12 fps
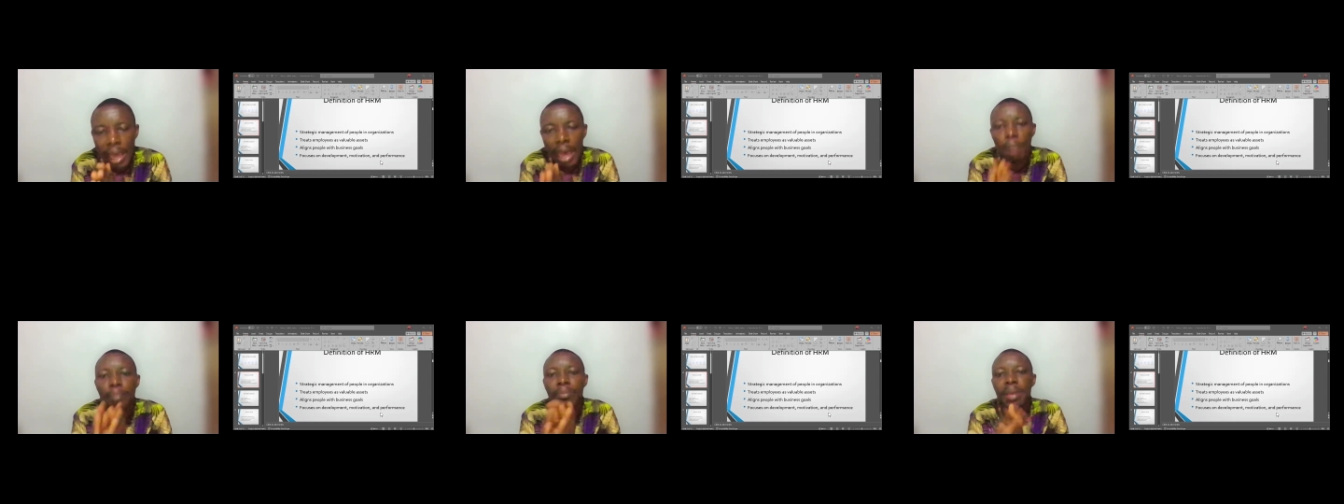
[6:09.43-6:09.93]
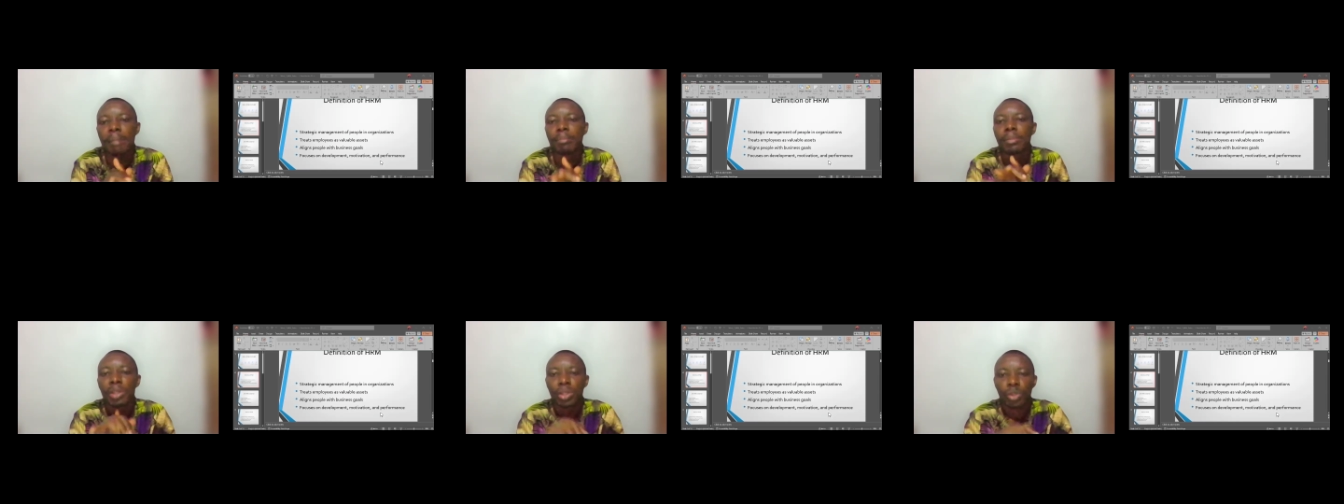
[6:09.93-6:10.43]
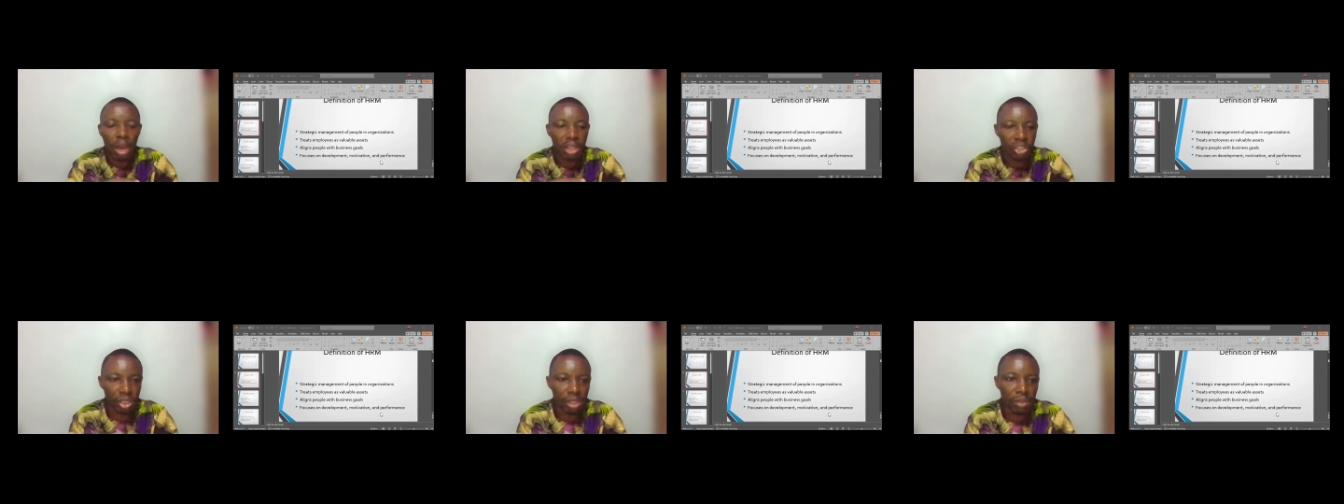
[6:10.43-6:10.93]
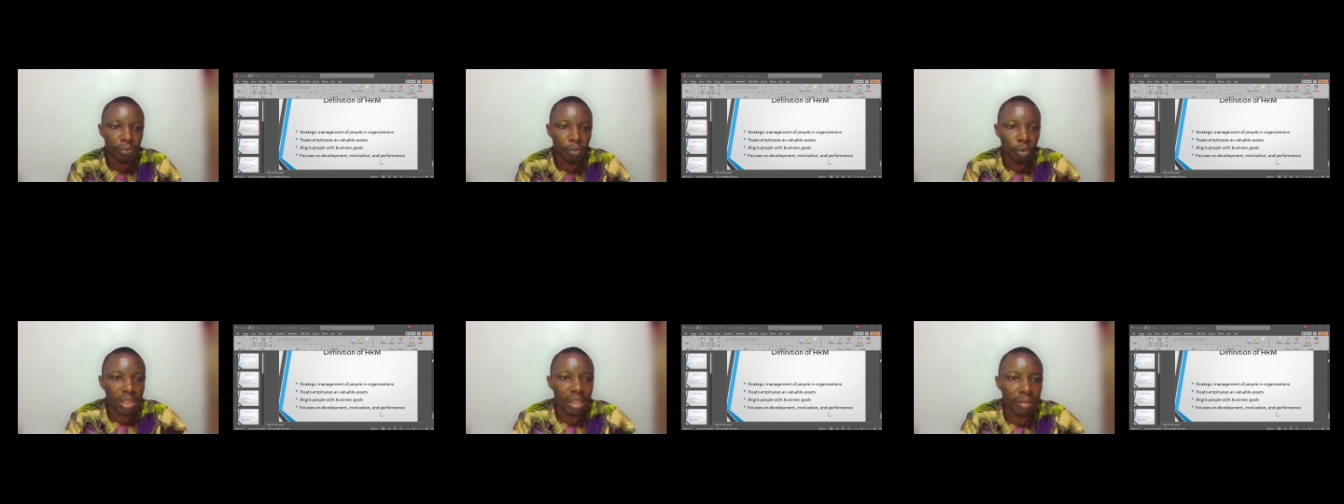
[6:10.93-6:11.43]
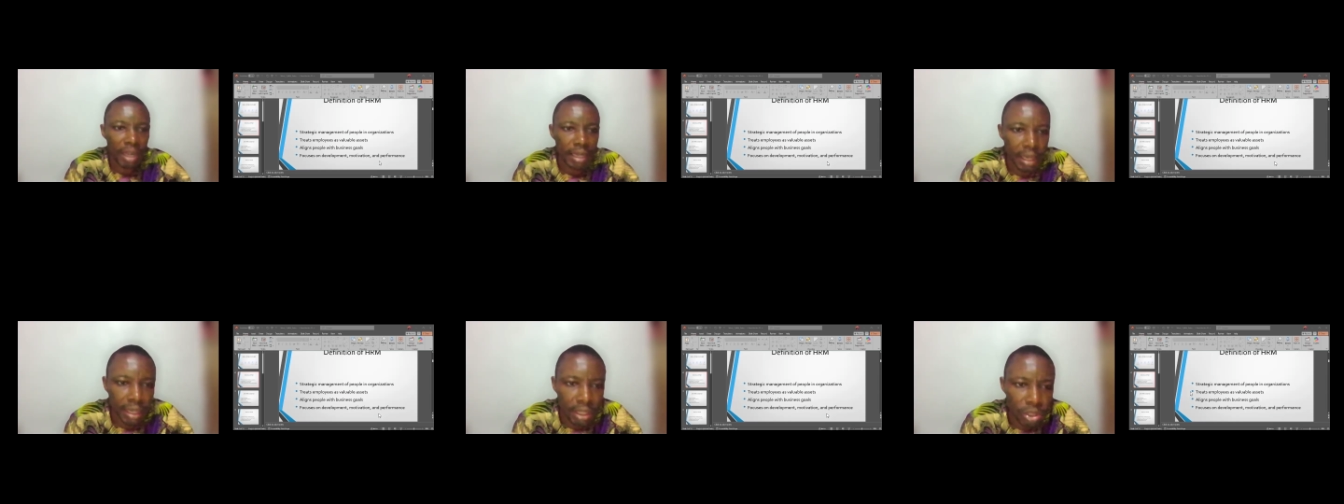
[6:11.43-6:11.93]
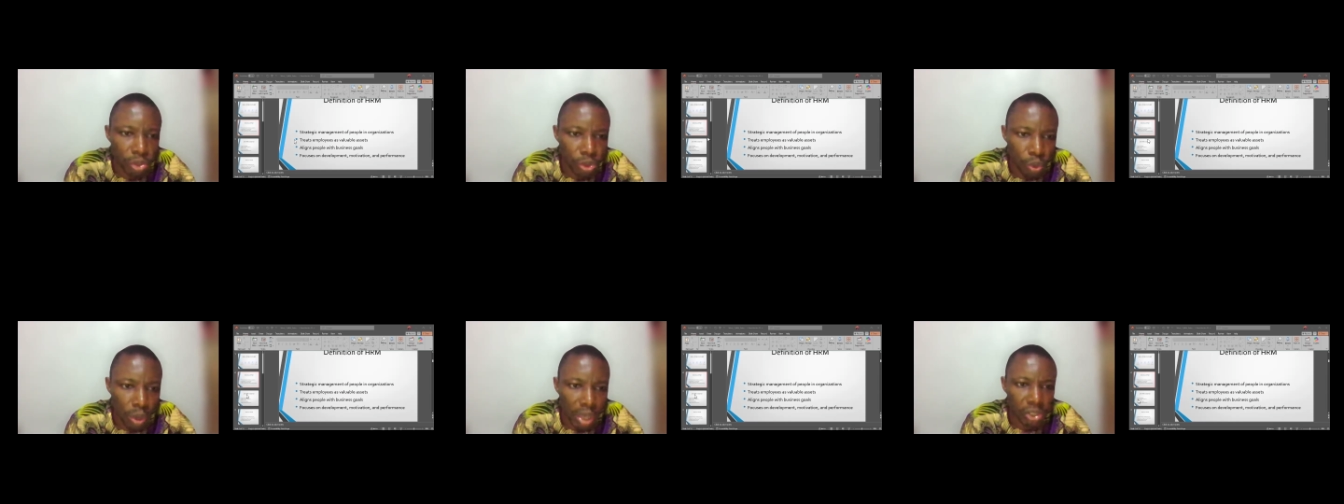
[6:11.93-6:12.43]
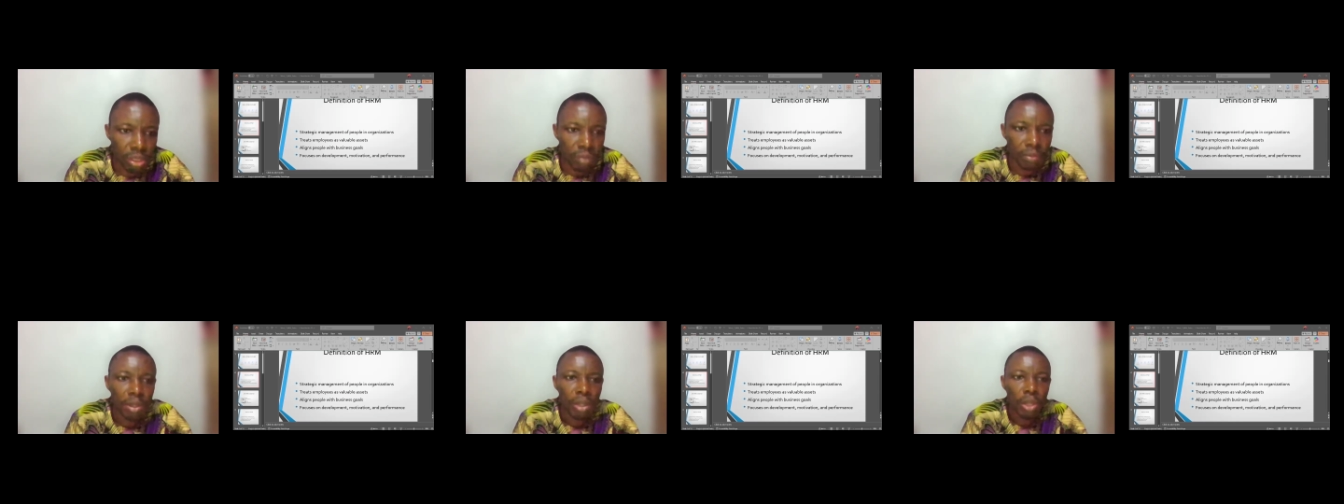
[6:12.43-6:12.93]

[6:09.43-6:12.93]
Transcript: help them to achieve whatever they need to achieve.